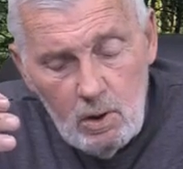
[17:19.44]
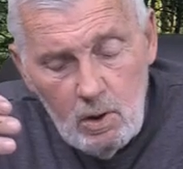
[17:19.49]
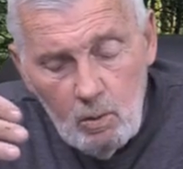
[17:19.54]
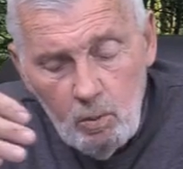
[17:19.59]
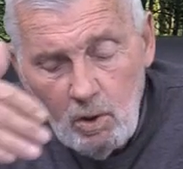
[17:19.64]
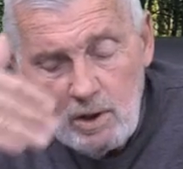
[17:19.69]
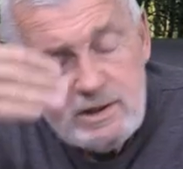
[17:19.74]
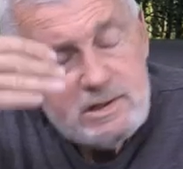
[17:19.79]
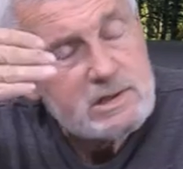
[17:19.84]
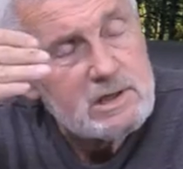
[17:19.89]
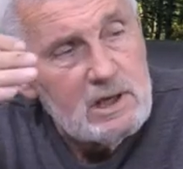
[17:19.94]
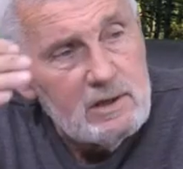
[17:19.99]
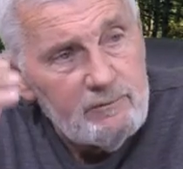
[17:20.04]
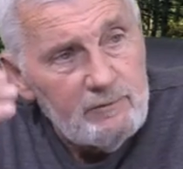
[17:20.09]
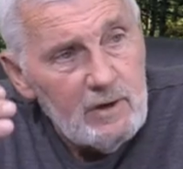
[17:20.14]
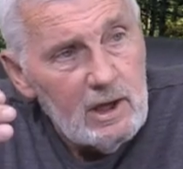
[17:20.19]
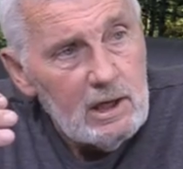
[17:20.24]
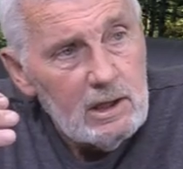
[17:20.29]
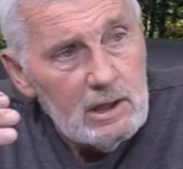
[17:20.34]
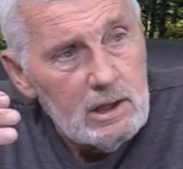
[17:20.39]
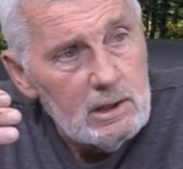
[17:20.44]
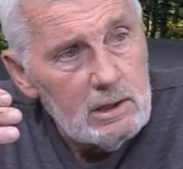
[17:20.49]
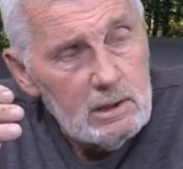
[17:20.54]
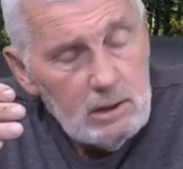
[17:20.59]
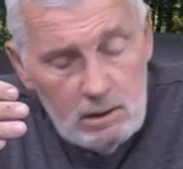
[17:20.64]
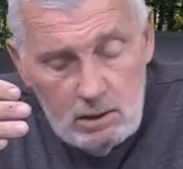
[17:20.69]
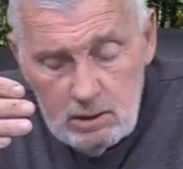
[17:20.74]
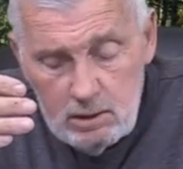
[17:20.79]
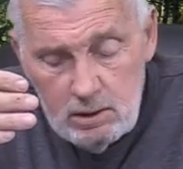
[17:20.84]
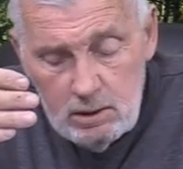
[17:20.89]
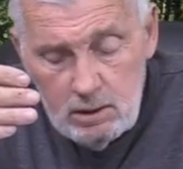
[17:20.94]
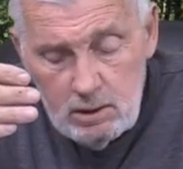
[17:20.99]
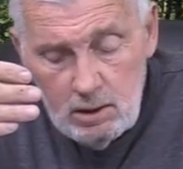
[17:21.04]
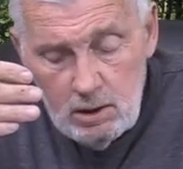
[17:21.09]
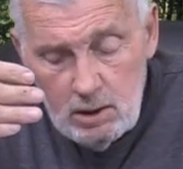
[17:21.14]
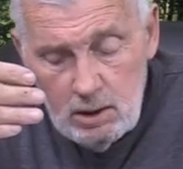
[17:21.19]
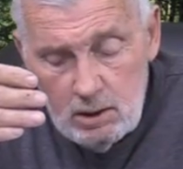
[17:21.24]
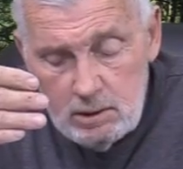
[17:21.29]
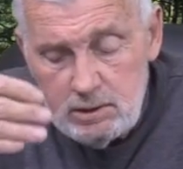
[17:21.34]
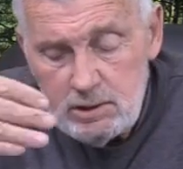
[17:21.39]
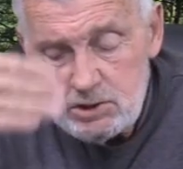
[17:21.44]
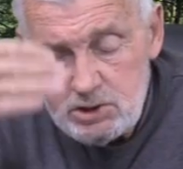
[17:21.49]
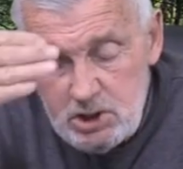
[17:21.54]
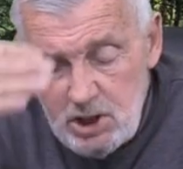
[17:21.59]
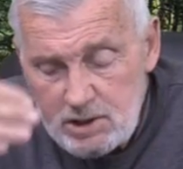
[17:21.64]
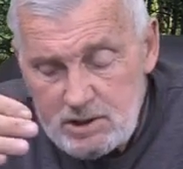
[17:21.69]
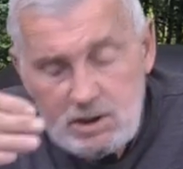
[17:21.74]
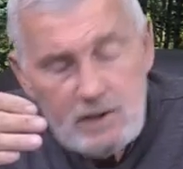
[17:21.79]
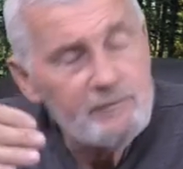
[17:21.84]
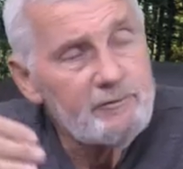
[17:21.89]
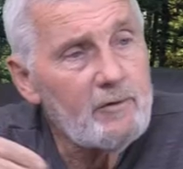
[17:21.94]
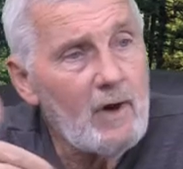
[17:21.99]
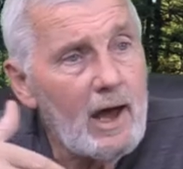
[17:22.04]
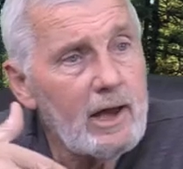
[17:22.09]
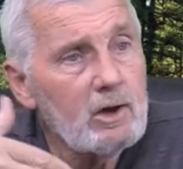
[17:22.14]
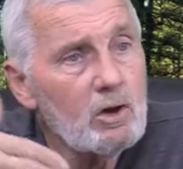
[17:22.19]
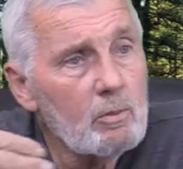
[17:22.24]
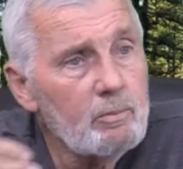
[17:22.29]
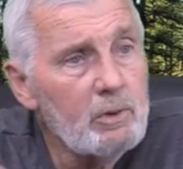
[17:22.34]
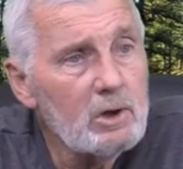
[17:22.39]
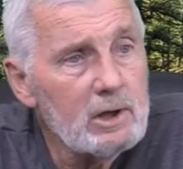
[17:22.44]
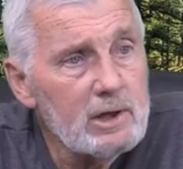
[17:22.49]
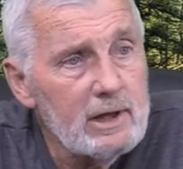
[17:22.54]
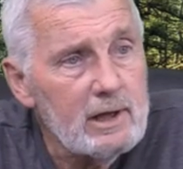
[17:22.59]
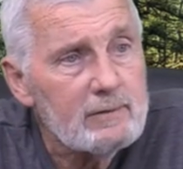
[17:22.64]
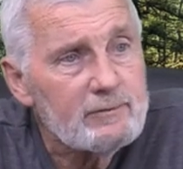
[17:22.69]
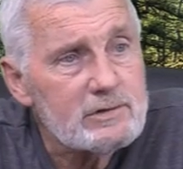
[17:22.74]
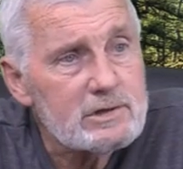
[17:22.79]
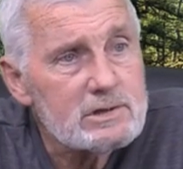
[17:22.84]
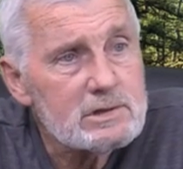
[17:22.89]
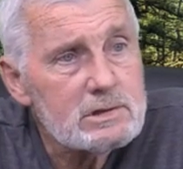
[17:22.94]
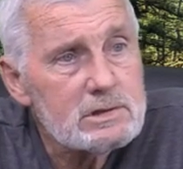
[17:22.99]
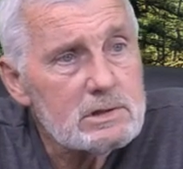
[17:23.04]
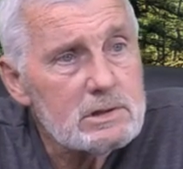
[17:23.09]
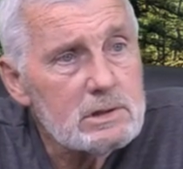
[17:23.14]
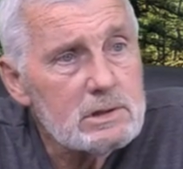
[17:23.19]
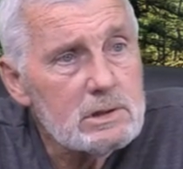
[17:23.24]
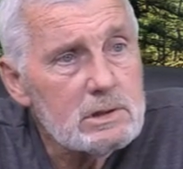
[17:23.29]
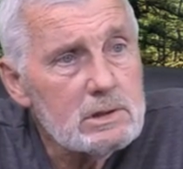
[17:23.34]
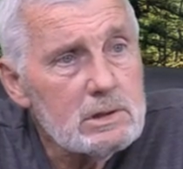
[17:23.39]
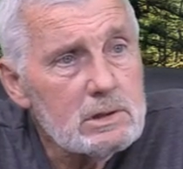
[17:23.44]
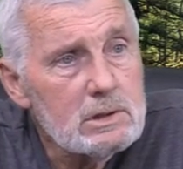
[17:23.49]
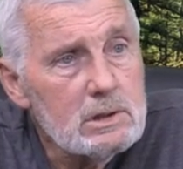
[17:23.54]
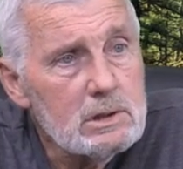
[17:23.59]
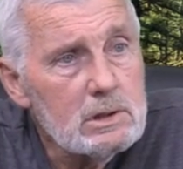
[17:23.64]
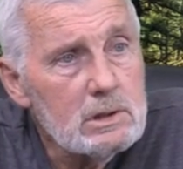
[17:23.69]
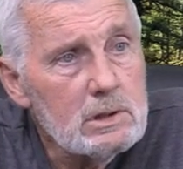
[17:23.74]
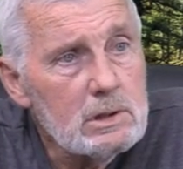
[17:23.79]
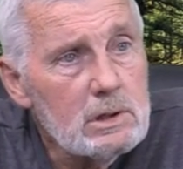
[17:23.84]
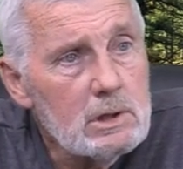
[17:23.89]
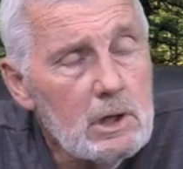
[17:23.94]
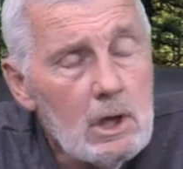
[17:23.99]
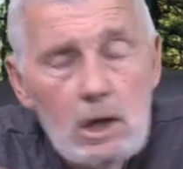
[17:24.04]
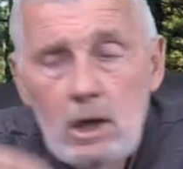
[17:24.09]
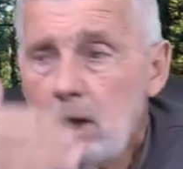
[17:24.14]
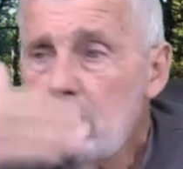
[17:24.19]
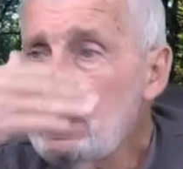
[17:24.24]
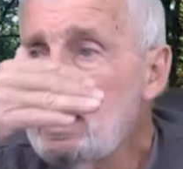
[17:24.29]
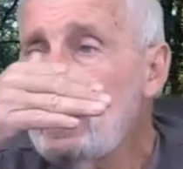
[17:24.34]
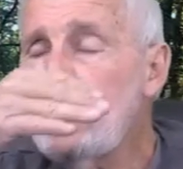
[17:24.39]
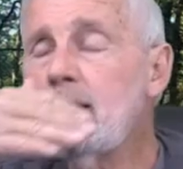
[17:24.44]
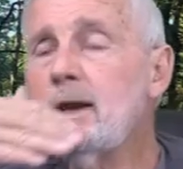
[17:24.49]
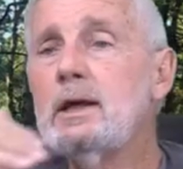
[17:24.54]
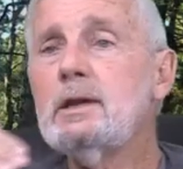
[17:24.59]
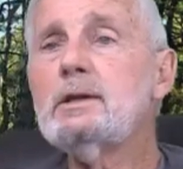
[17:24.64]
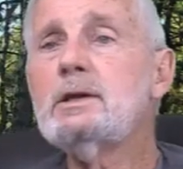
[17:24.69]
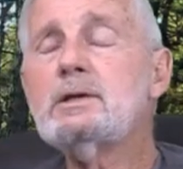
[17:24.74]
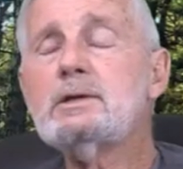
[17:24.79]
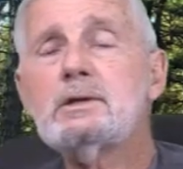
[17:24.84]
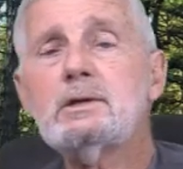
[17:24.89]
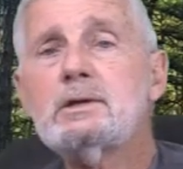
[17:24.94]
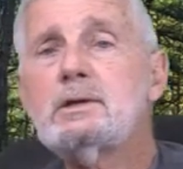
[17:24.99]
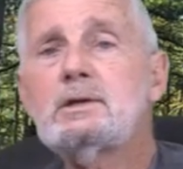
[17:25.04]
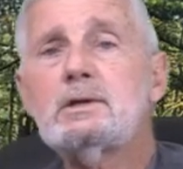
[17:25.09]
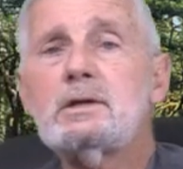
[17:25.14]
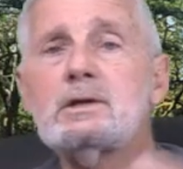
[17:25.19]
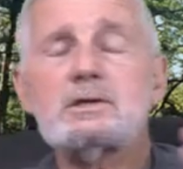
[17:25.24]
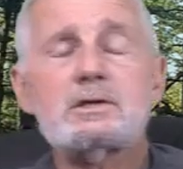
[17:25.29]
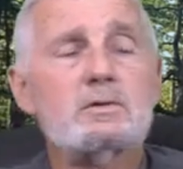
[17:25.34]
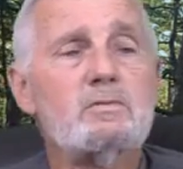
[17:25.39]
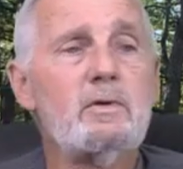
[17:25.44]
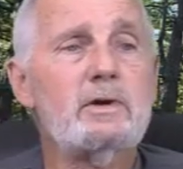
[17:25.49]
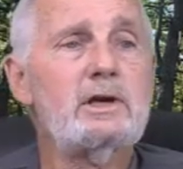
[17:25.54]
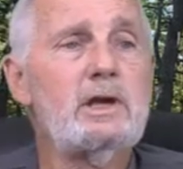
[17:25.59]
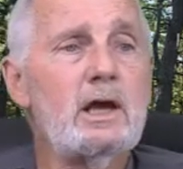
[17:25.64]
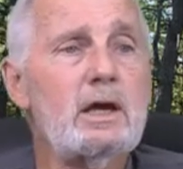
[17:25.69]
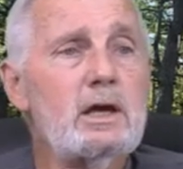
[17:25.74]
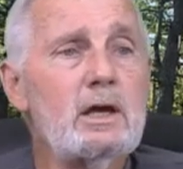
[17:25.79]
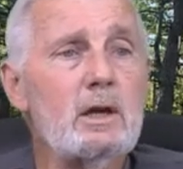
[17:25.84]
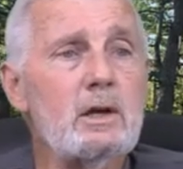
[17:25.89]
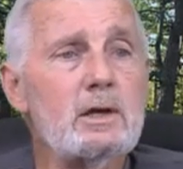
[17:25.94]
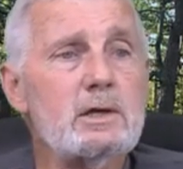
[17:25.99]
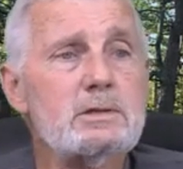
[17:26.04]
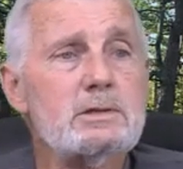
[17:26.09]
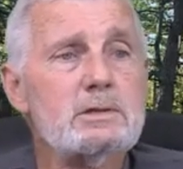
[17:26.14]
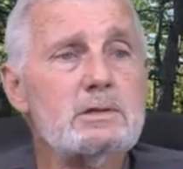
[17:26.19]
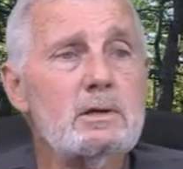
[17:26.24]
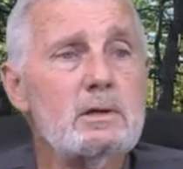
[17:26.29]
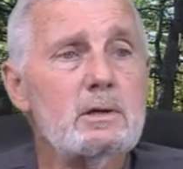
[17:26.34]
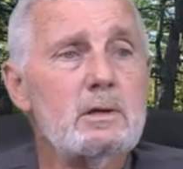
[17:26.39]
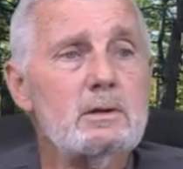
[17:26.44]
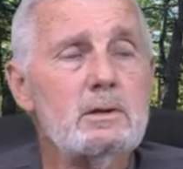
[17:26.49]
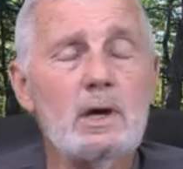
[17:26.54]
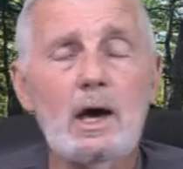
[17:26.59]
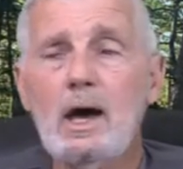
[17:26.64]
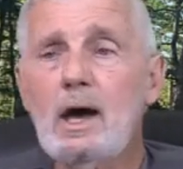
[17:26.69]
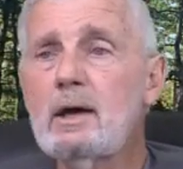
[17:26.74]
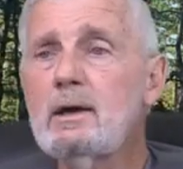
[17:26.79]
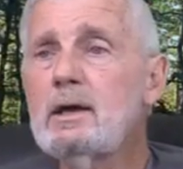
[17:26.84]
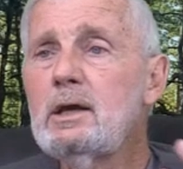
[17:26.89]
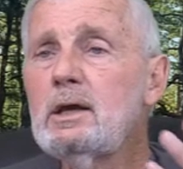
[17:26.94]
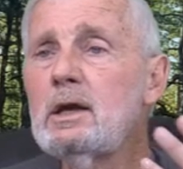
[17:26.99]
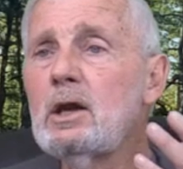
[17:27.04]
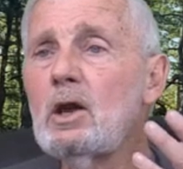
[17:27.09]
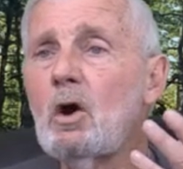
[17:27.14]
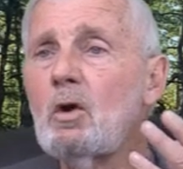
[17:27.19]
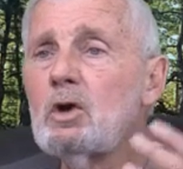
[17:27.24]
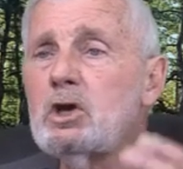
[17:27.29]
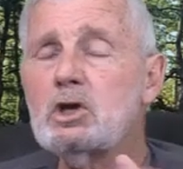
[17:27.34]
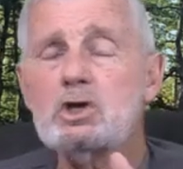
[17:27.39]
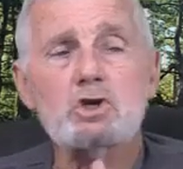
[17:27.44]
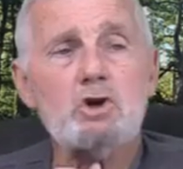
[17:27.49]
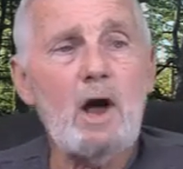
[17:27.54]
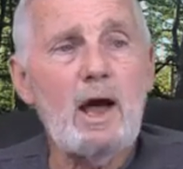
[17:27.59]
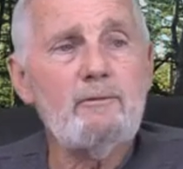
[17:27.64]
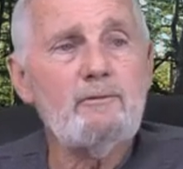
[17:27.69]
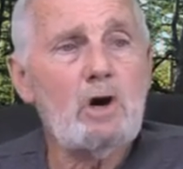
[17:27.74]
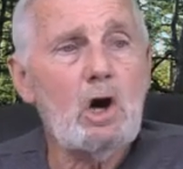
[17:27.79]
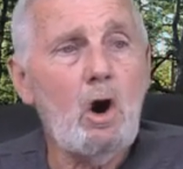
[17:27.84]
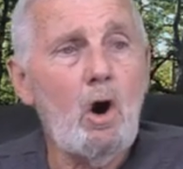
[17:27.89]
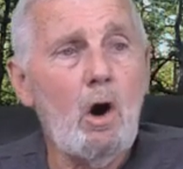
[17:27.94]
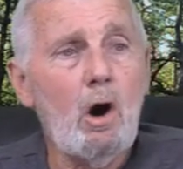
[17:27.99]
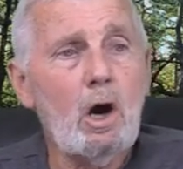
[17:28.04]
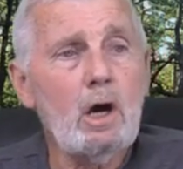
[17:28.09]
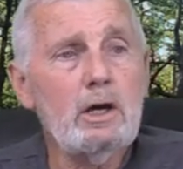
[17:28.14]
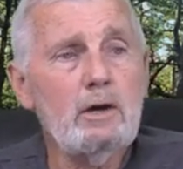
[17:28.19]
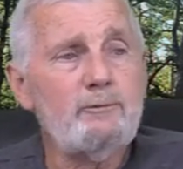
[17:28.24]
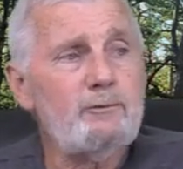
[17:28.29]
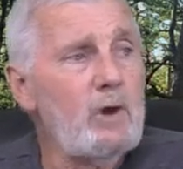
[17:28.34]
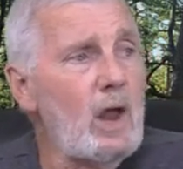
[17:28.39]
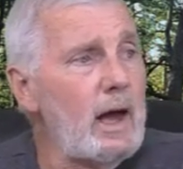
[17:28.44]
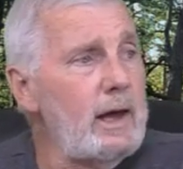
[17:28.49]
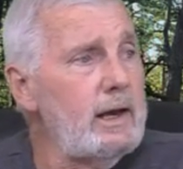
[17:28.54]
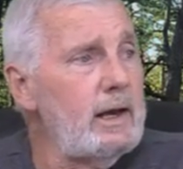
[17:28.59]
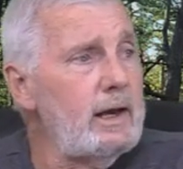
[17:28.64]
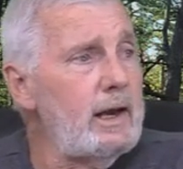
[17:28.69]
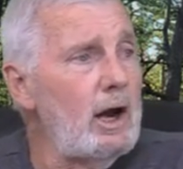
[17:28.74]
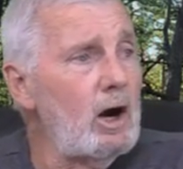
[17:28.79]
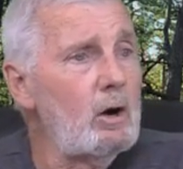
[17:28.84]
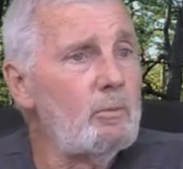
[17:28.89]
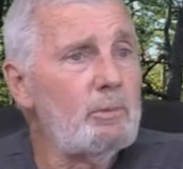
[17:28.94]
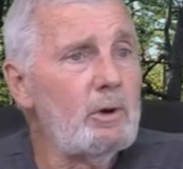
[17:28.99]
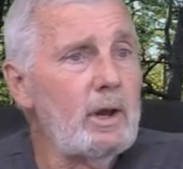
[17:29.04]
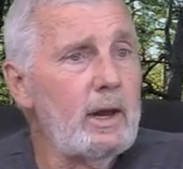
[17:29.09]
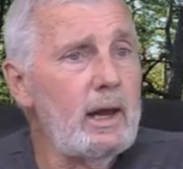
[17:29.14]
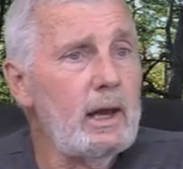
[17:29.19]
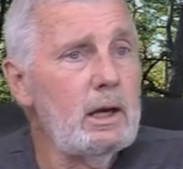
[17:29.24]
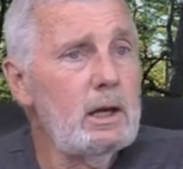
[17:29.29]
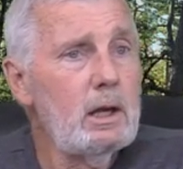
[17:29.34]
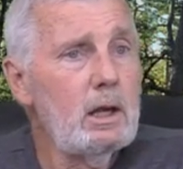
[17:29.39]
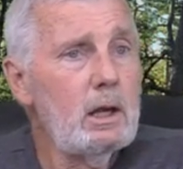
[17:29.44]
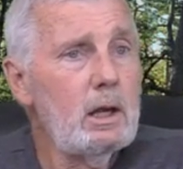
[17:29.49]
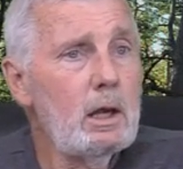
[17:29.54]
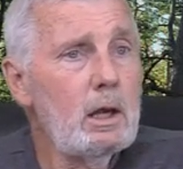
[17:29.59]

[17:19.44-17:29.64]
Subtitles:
what is convenient to justify your beliefs. And this is ridiculous. You know, you drive a car, you fly in an airplane,